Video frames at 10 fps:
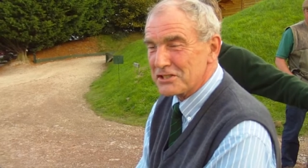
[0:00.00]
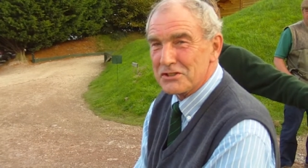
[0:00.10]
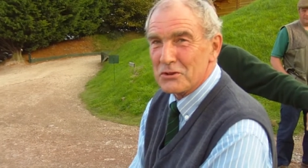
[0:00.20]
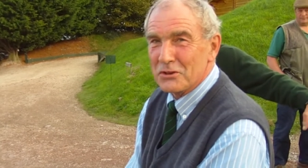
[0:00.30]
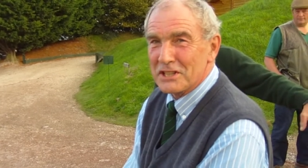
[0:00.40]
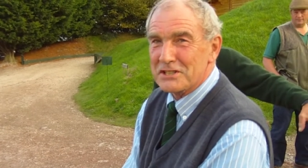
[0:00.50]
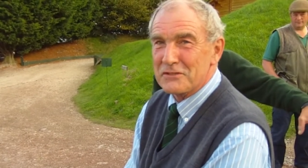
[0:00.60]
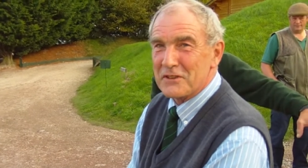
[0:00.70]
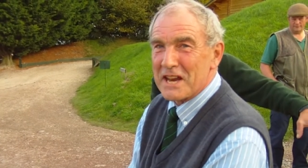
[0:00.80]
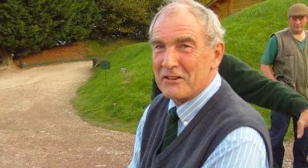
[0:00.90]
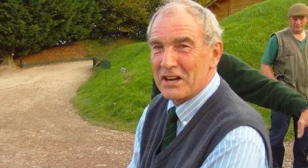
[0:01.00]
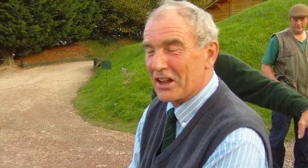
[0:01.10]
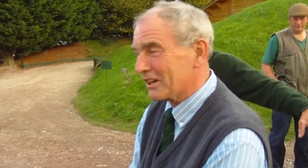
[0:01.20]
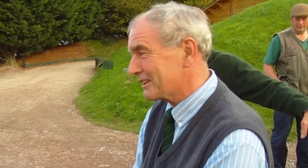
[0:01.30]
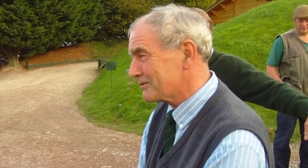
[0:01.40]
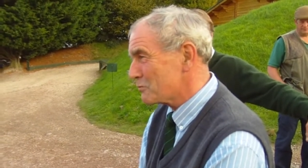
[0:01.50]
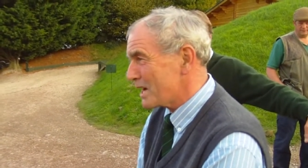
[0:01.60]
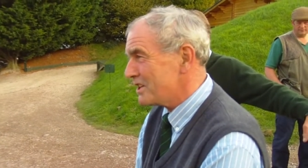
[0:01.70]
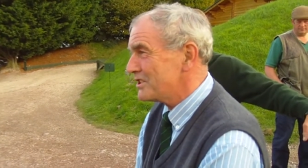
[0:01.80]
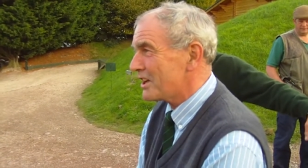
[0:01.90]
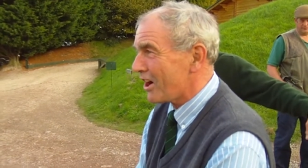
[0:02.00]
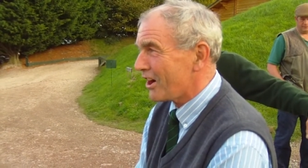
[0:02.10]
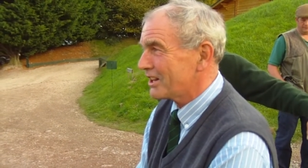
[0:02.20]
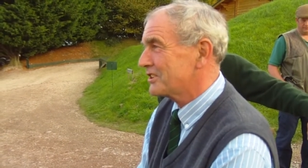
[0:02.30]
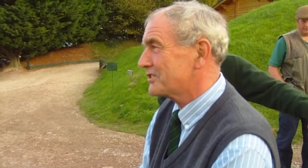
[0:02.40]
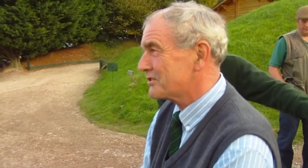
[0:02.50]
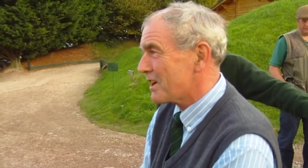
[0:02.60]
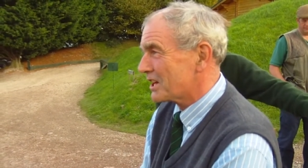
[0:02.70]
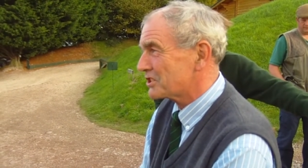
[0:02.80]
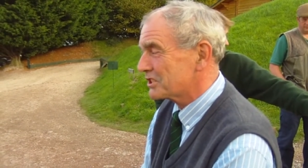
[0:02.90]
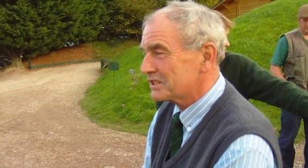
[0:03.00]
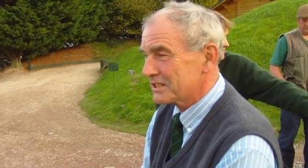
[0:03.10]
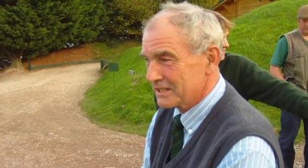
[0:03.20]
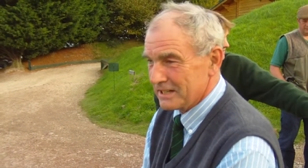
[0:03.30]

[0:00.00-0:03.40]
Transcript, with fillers: there's all things that vary, like wind, height, direction.